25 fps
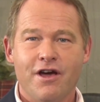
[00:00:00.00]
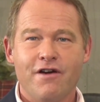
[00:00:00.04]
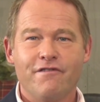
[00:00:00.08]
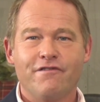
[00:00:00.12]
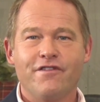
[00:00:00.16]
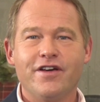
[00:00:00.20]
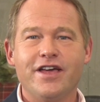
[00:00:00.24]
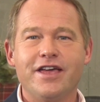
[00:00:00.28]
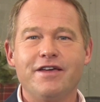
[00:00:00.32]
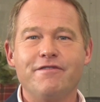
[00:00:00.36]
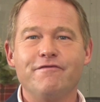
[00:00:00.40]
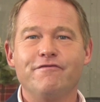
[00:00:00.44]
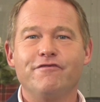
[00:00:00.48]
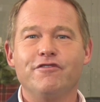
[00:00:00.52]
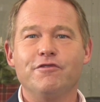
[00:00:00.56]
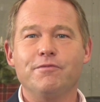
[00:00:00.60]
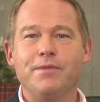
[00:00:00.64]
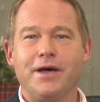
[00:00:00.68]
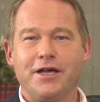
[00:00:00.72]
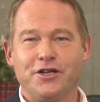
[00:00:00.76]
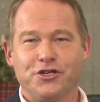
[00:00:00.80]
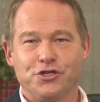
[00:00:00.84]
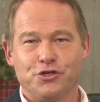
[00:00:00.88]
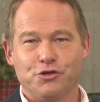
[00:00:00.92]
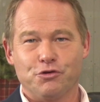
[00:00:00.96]
for
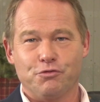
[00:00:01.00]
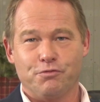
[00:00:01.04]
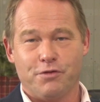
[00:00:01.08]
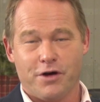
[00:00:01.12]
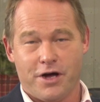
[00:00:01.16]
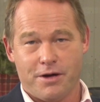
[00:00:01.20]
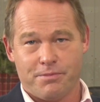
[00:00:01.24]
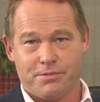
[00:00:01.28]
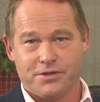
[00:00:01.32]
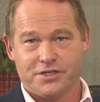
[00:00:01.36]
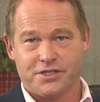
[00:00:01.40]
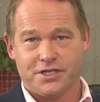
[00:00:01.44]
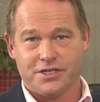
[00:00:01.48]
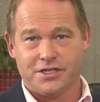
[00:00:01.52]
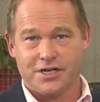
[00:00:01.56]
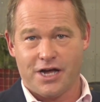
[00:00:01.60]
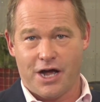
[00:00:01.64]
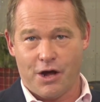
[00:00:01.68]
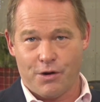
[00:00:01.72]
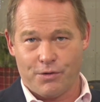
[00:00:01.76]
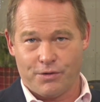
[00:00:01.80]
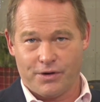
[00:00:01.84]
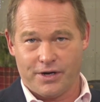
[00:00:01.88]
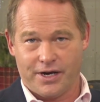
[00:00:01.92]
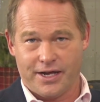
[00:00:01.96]
informational purposes
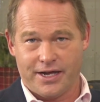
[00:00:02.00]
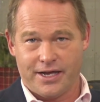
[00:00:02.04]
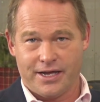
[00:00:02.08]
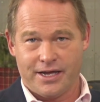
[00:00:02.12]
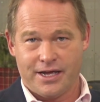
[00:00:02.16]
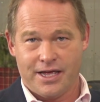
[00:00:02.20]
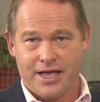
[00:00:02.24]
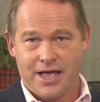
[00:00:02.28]
only